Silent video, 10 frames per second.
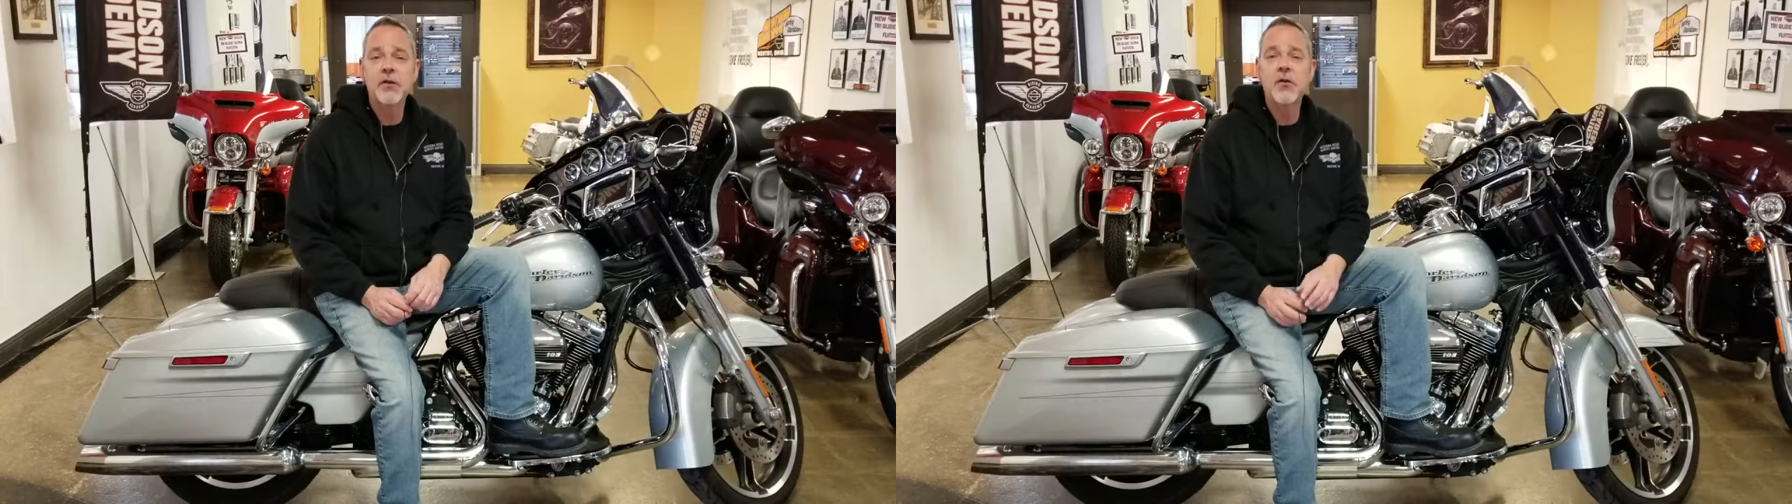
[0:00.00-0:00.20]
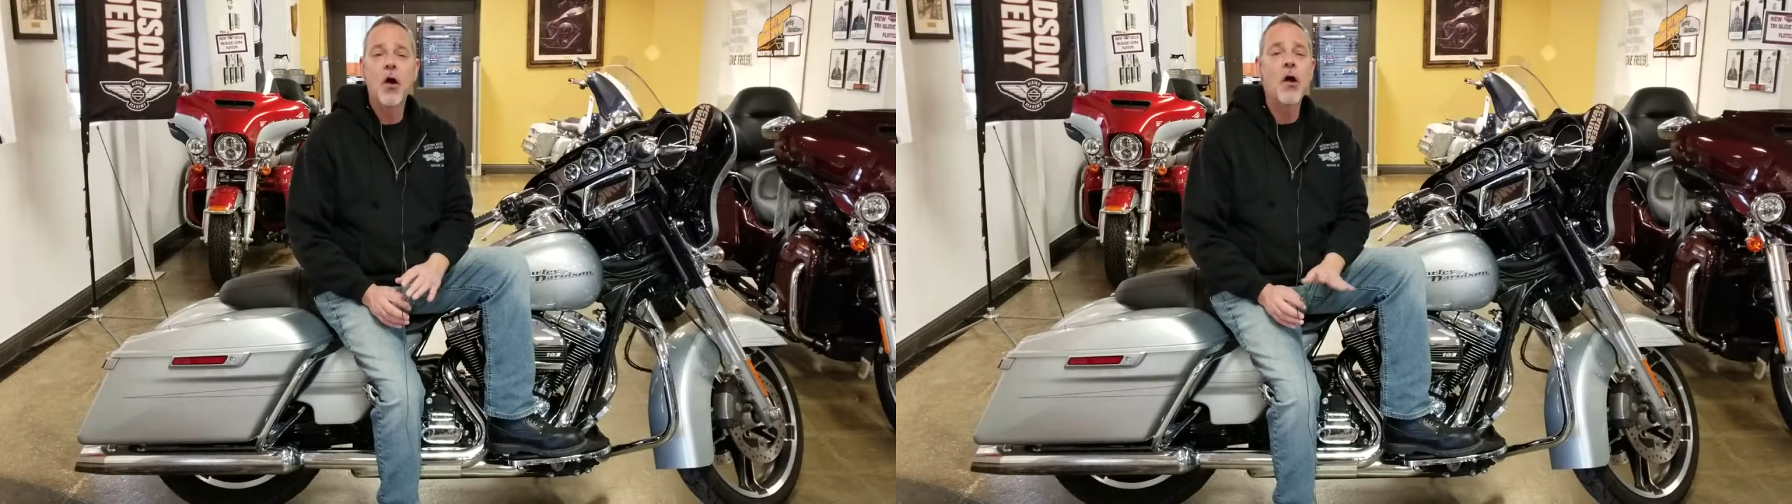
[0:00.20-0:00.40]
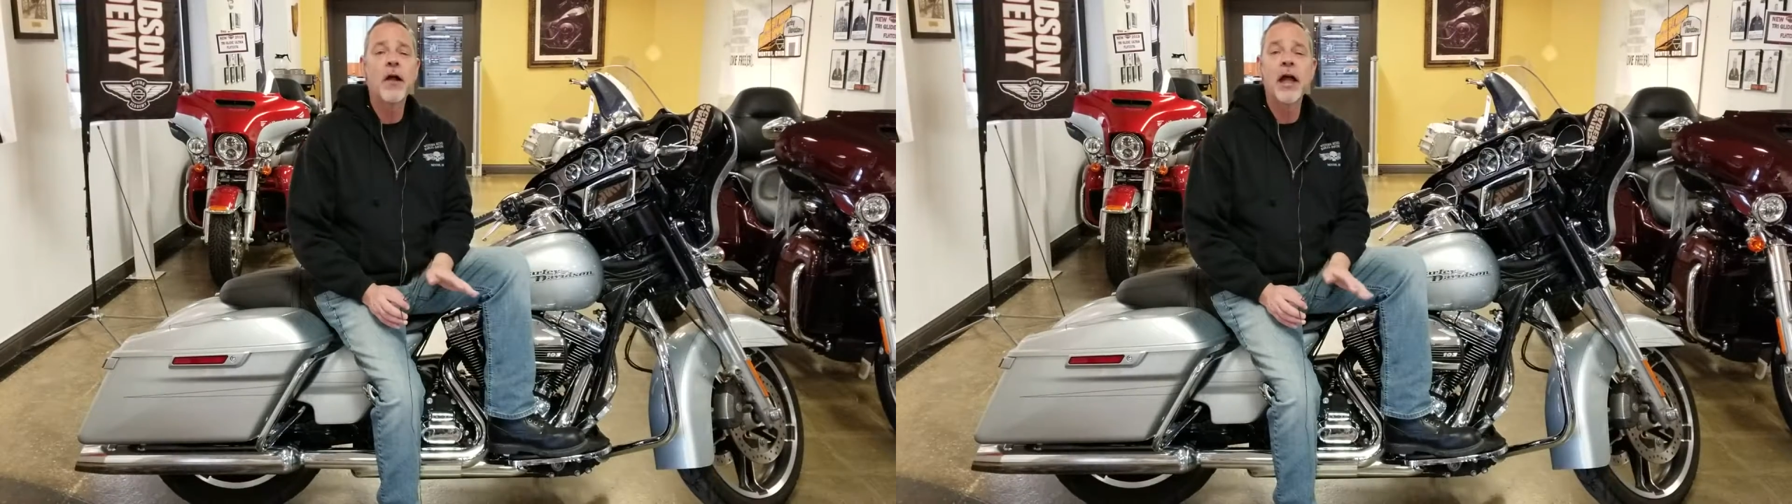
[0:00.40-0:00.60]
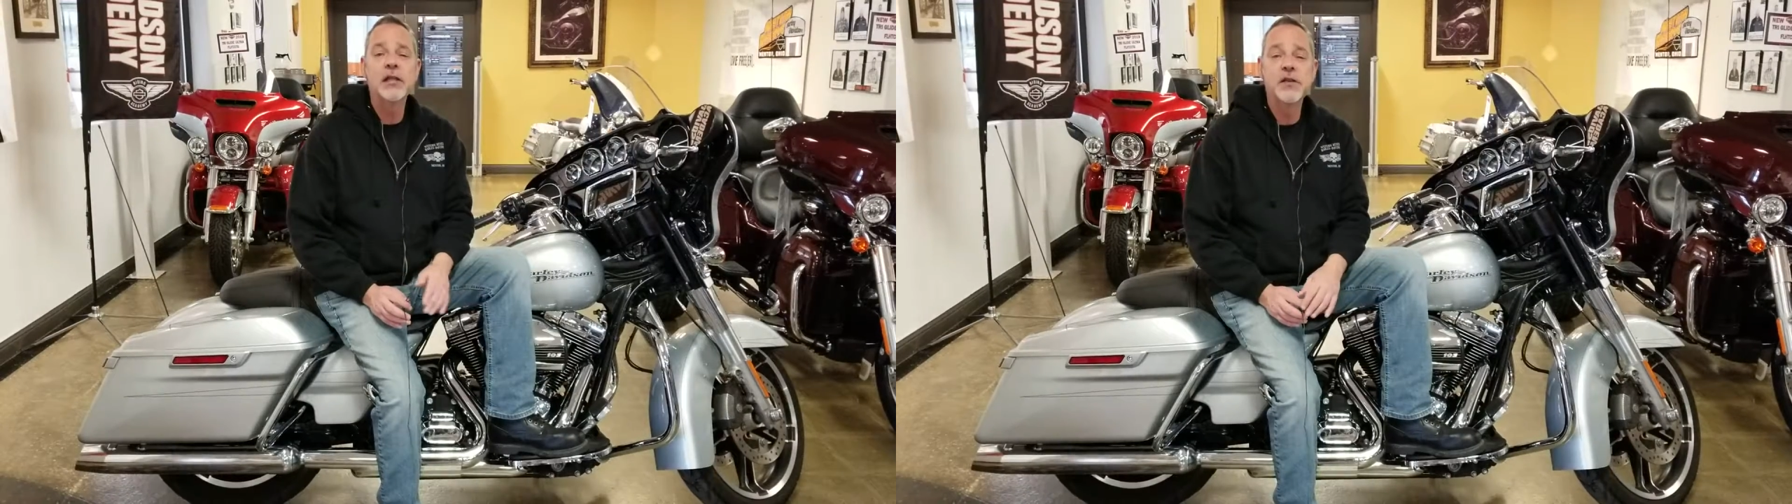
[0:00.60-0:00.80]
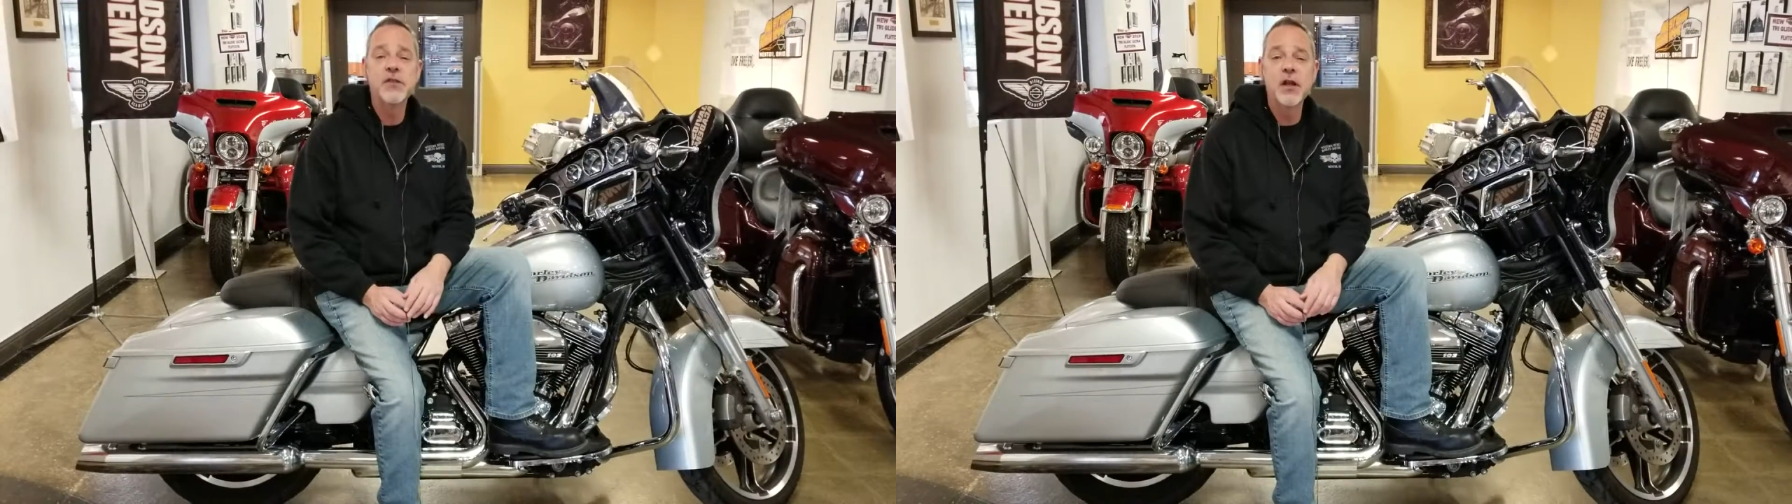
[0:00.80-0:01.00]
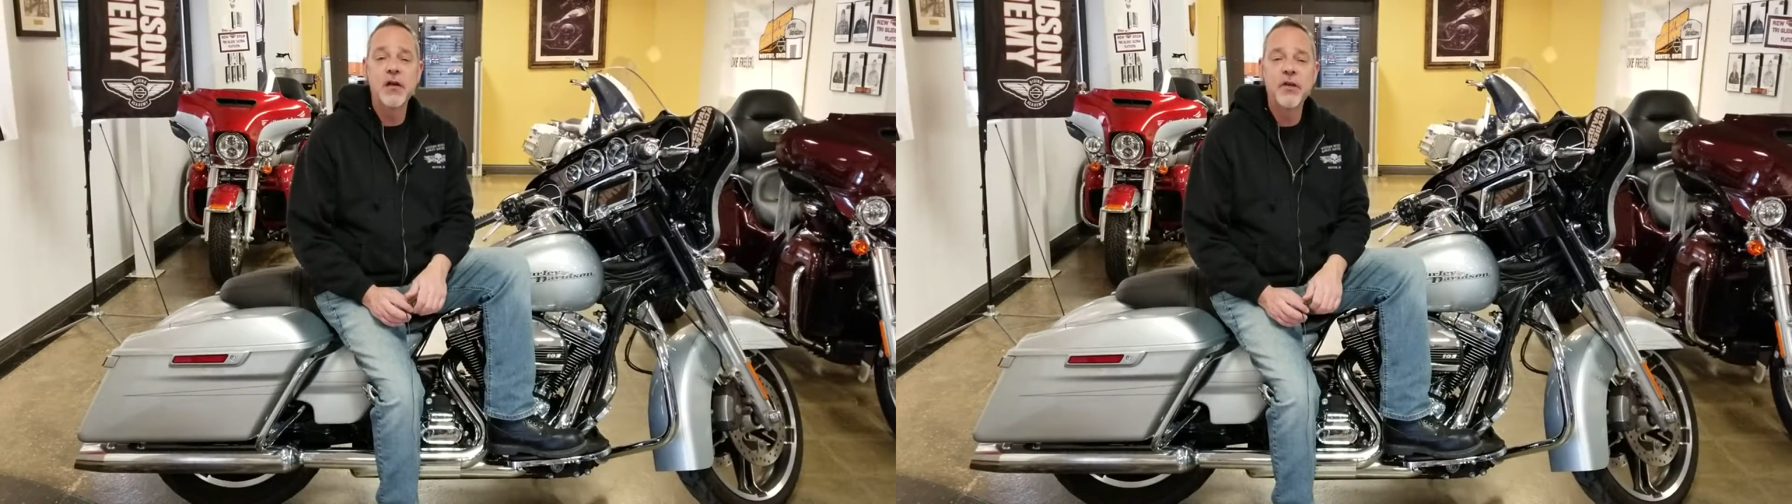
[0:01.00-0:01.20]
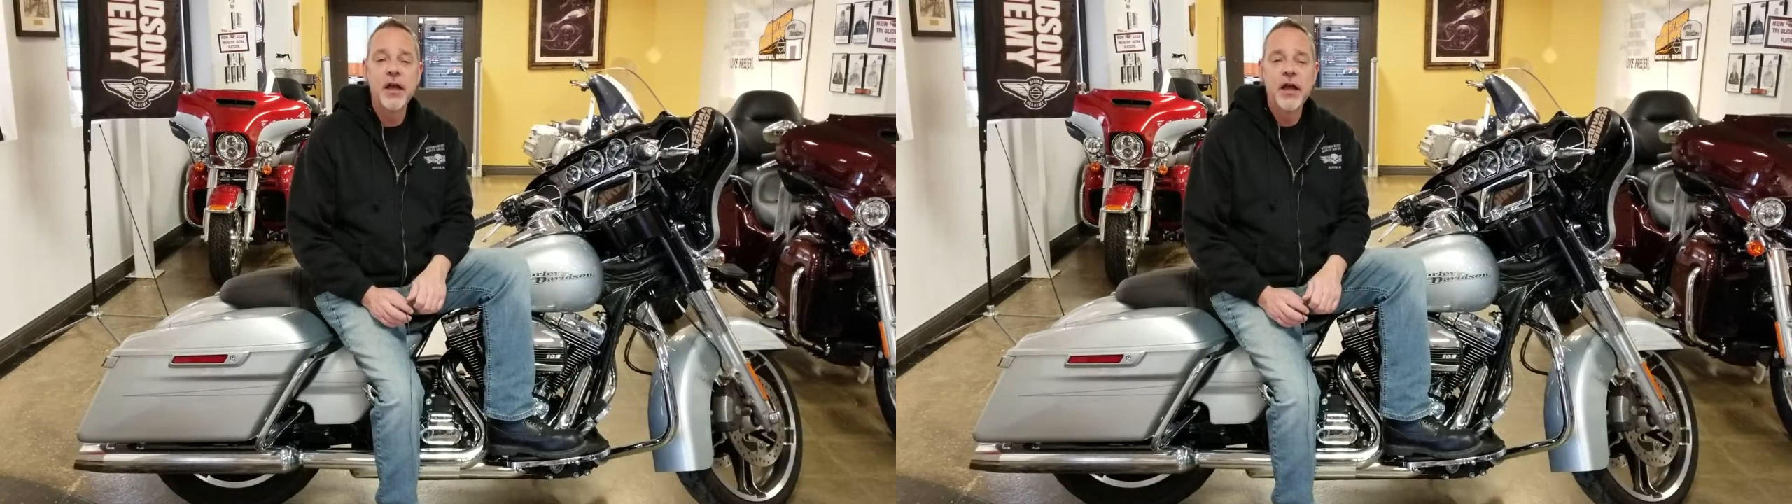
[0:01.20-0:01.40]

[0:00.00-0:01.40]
do all kinds of stuff,